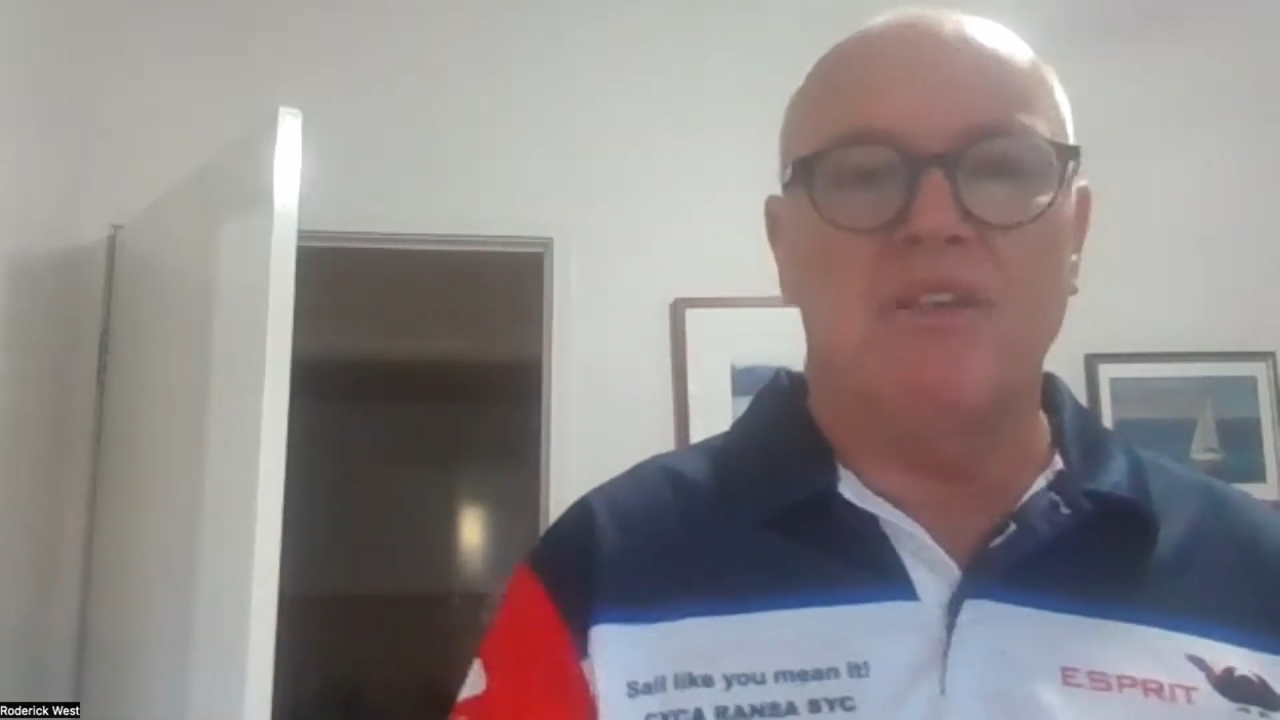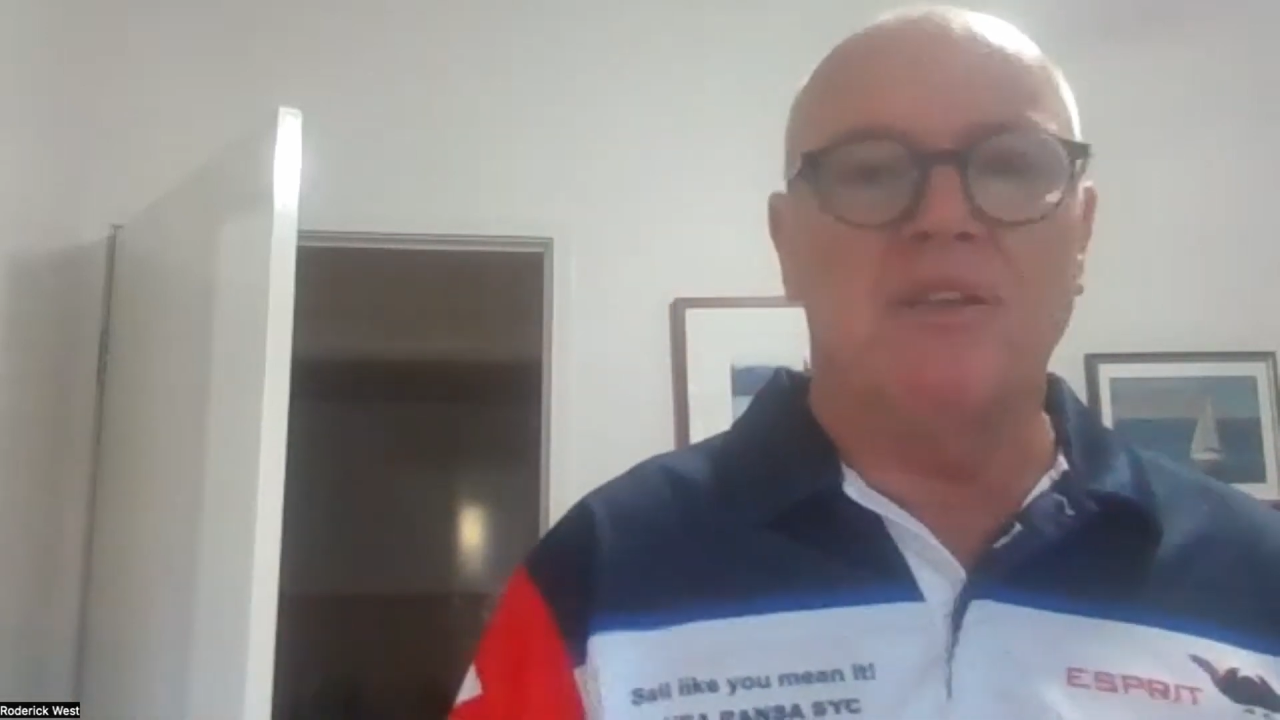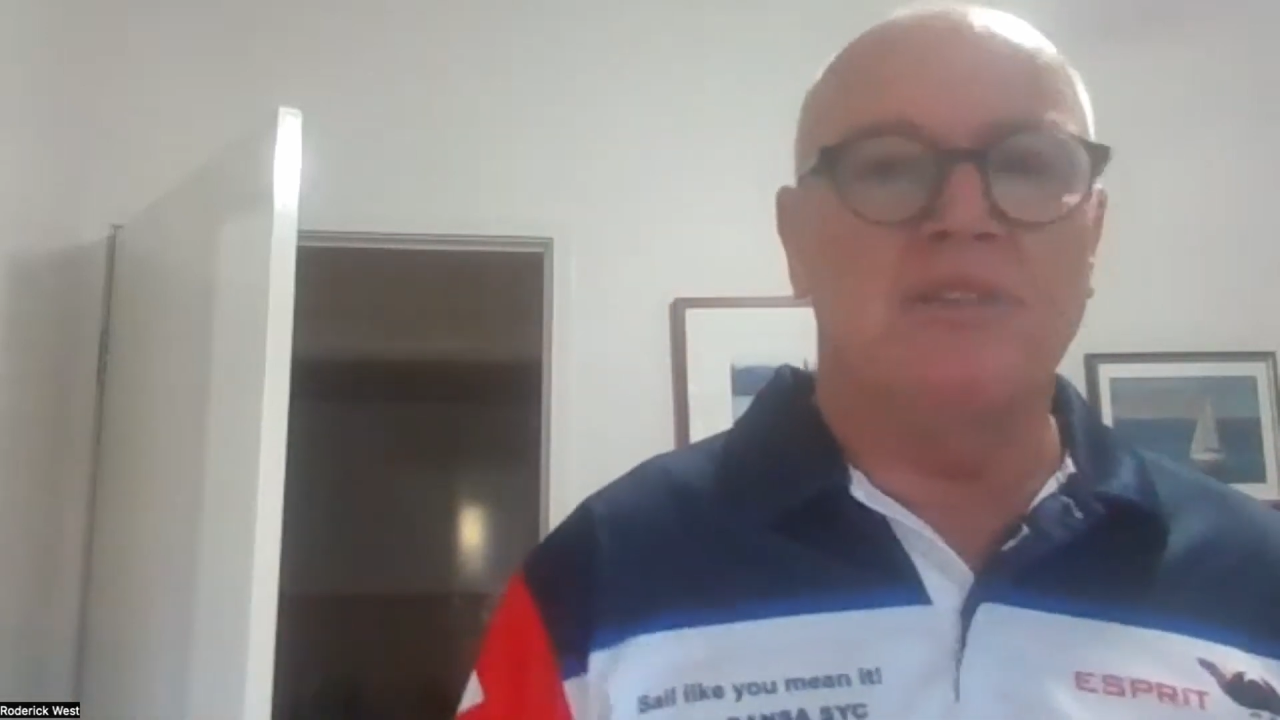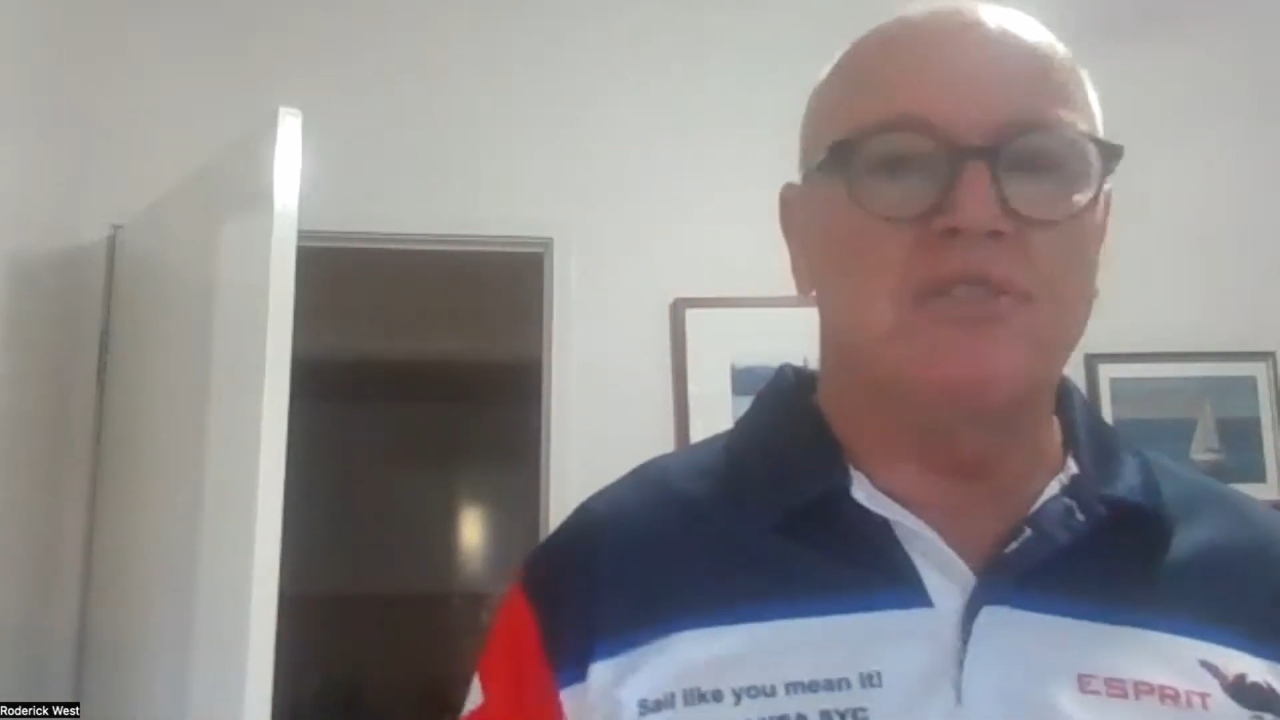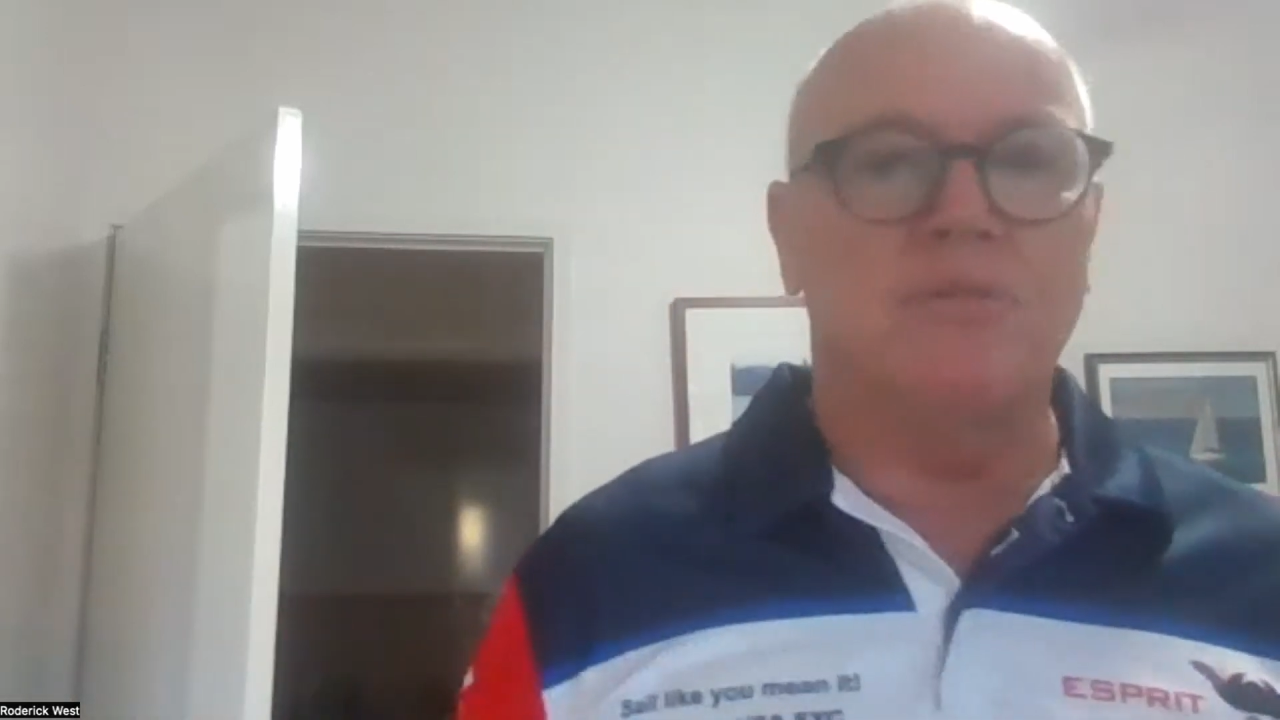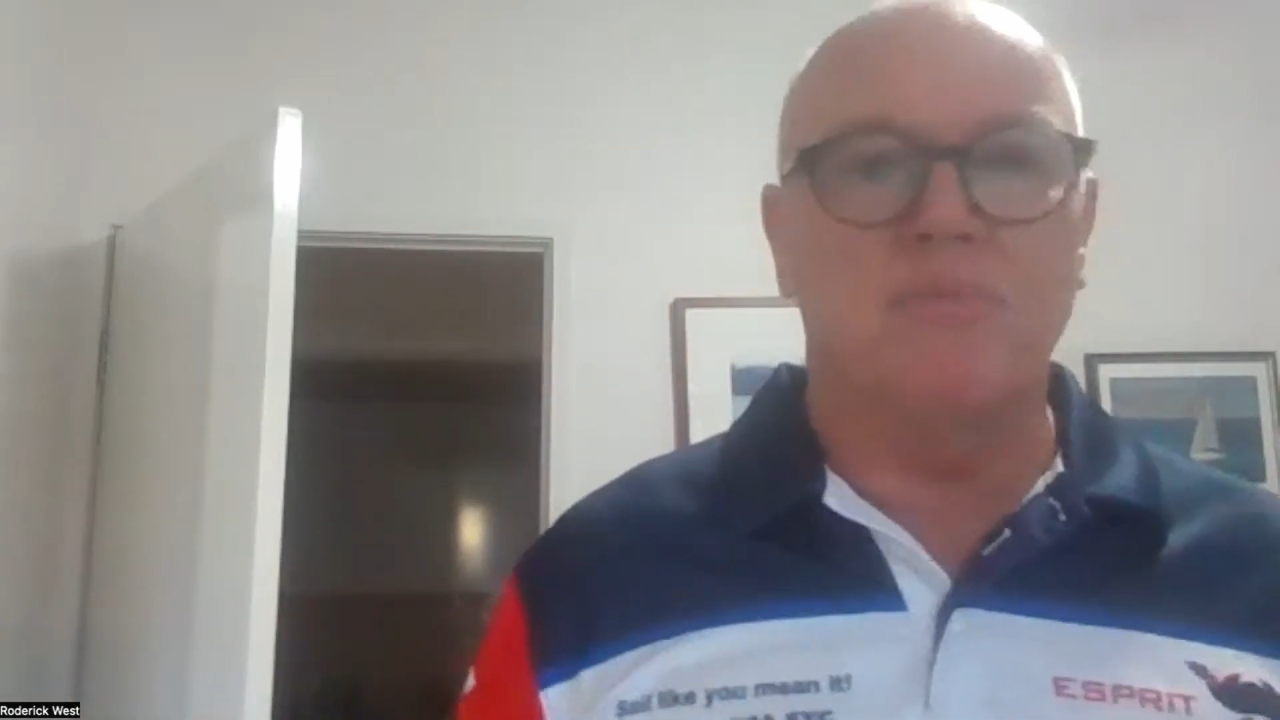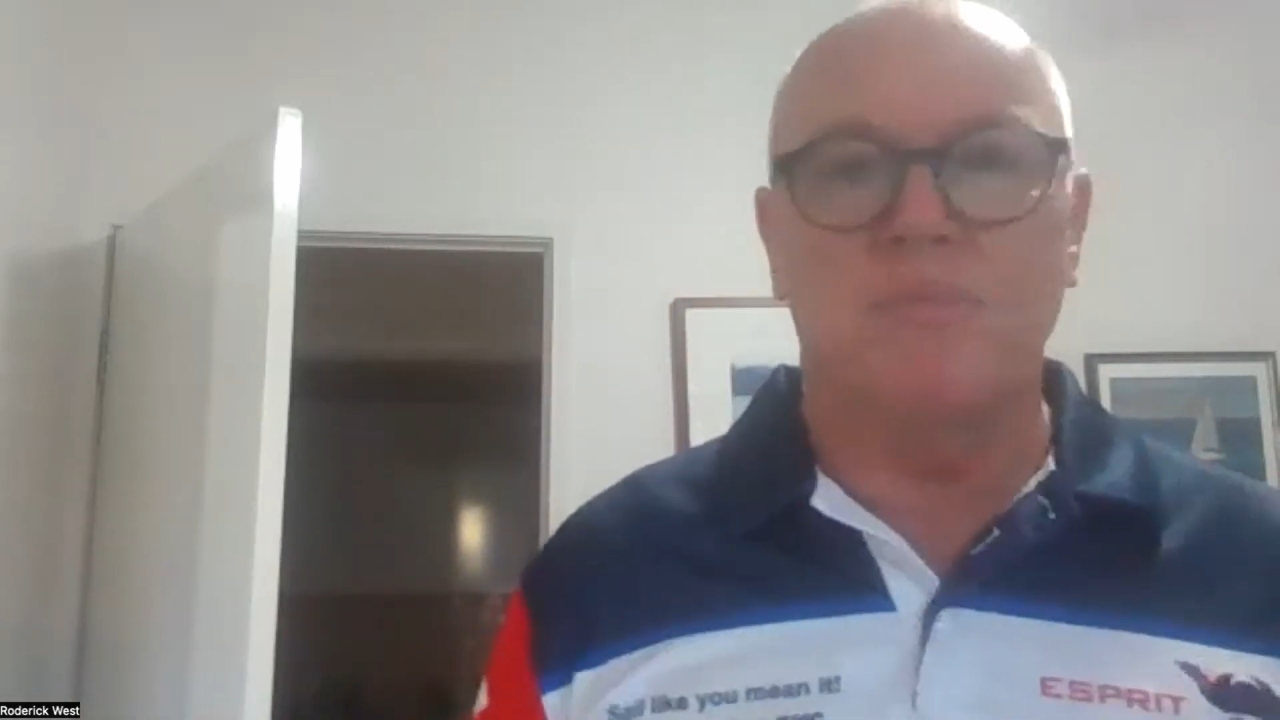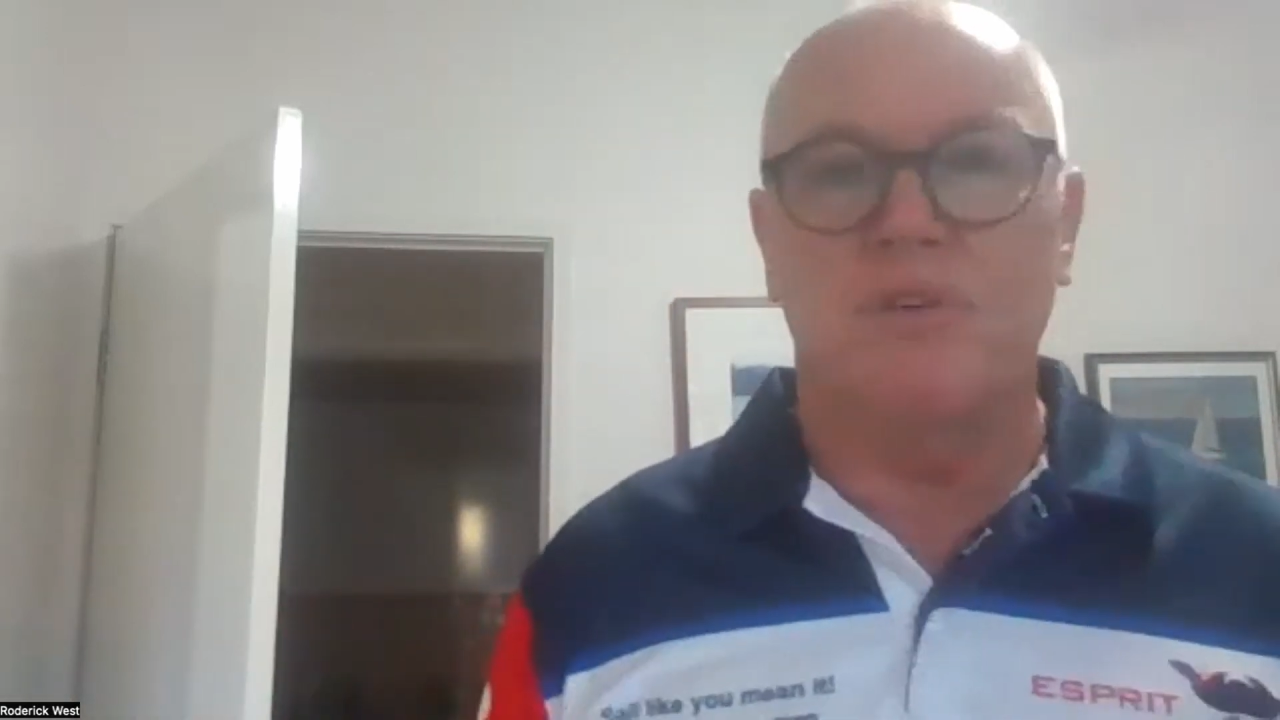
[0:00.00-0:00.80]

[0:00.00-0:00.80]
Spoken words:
into